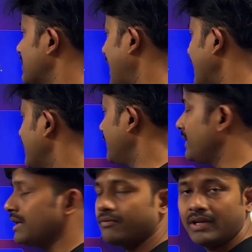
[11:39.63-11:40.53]

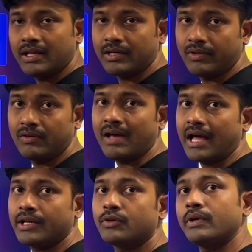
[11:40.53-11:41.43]
slightly it will
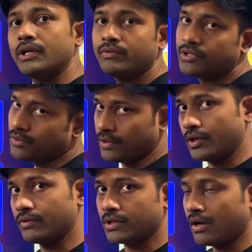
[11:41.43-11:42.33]
vary to
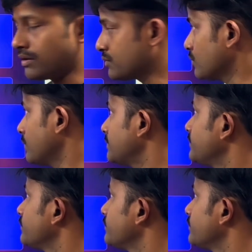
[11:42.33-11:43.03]
individual also.